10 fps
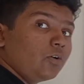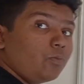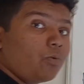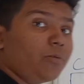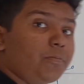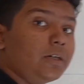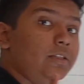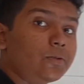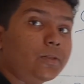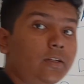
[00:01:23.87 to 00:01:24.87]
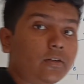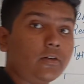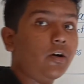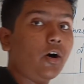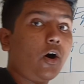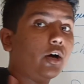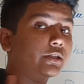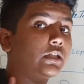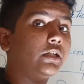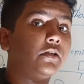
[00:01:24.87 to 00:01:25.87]
what burns with it?
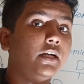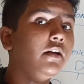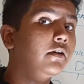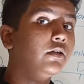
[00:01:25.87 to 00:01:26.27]
Oxygen, right?